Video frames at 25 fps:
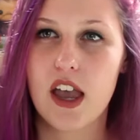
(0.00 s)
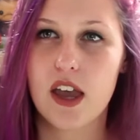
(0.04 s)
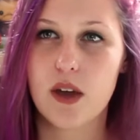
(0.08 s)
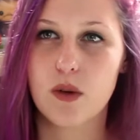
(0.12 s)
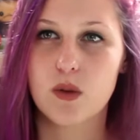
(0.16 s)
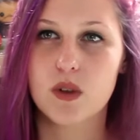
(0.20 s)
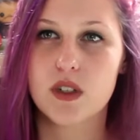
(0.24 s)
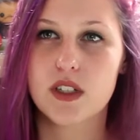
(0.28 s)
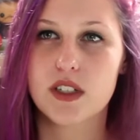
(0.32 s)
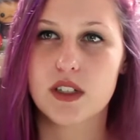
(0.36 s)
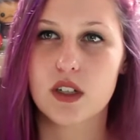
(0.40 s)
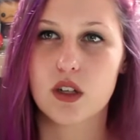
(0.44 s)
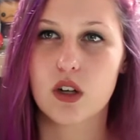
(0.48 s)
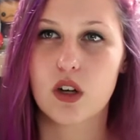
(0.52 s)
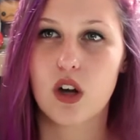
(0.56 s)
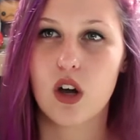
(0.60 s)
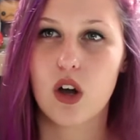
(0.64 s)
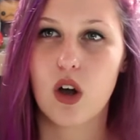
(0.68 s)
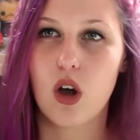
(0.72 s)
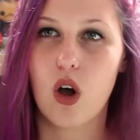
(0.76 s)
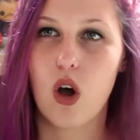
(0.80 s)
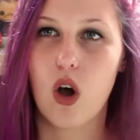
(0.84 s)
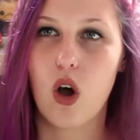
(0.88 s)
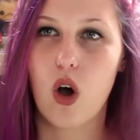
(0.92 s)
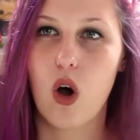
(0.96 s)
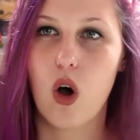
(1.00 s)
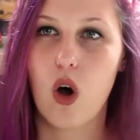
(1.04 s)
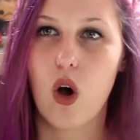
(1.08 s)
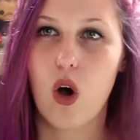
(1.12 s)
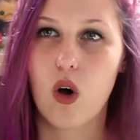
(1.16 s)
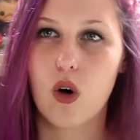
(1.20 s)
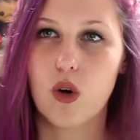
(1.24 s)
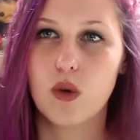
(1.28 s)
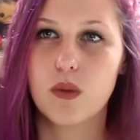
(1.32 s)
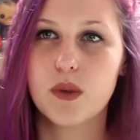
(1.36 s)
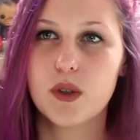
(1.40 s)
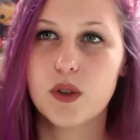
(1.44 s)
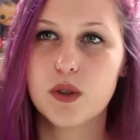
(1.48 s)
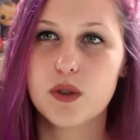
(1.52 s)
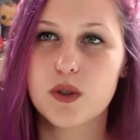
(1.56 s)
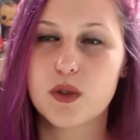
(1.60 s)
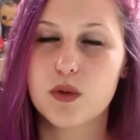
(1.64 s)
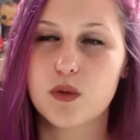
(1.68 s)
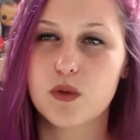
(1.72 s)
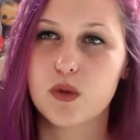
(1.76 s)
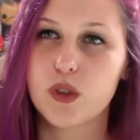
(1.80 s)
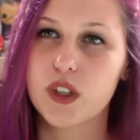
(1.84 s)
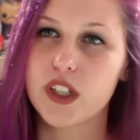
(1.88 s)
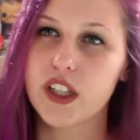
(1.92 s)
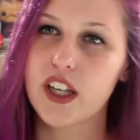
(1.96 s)
It was almost
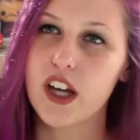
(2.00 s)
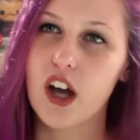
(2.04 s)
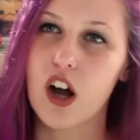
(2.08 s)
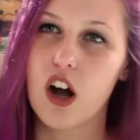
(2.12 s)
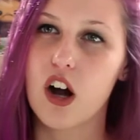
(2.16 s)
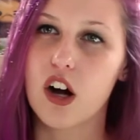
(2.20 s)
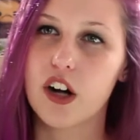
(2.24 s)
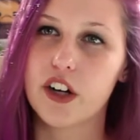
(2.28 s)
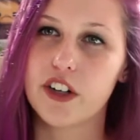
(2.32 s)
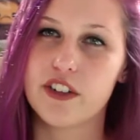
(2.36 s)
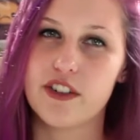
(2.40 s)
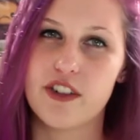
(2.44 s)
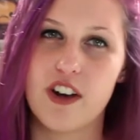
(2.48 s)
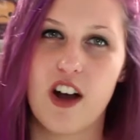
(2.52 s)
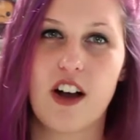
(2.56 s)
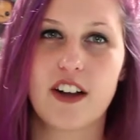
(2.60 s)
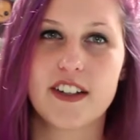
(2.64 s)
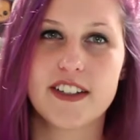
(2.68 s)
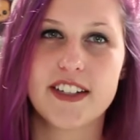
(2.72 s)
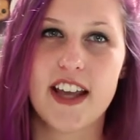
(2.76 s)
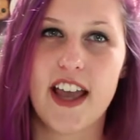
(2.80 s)
really hard not